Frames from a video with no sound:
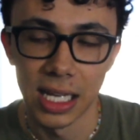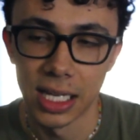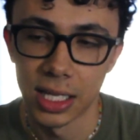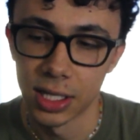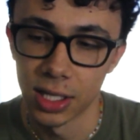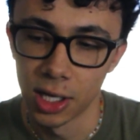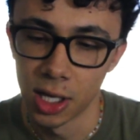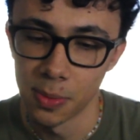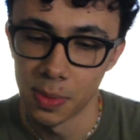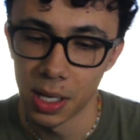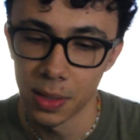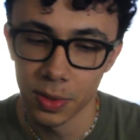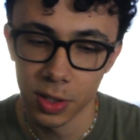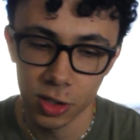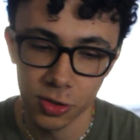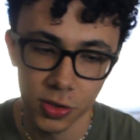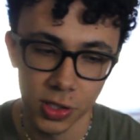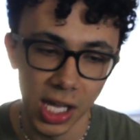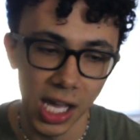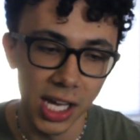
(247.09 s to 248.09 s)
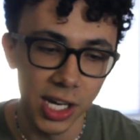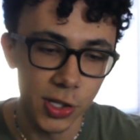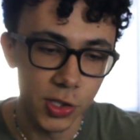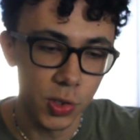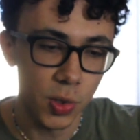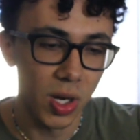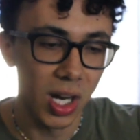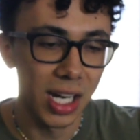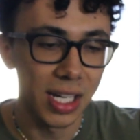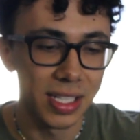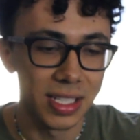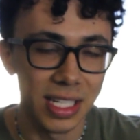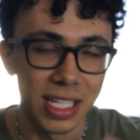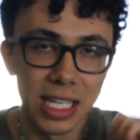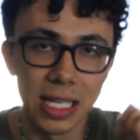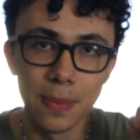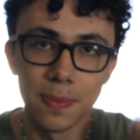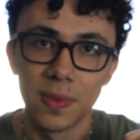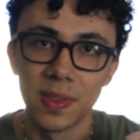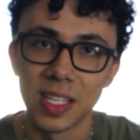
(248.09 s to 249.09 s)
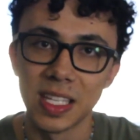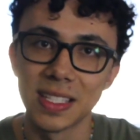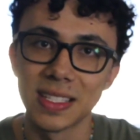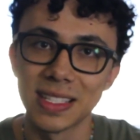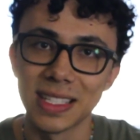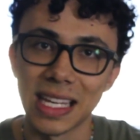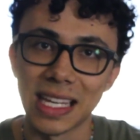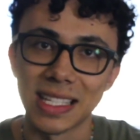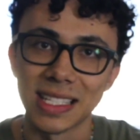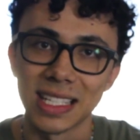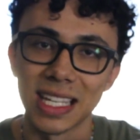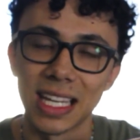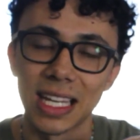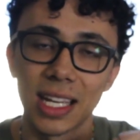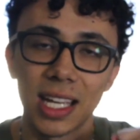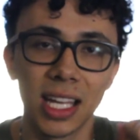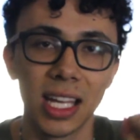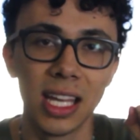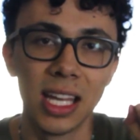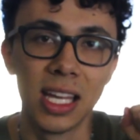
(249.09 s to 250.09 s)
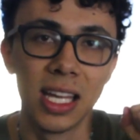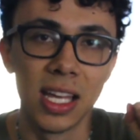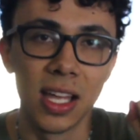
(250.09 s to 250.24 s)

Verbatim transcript: and um, I'm kind of trying to keep this as like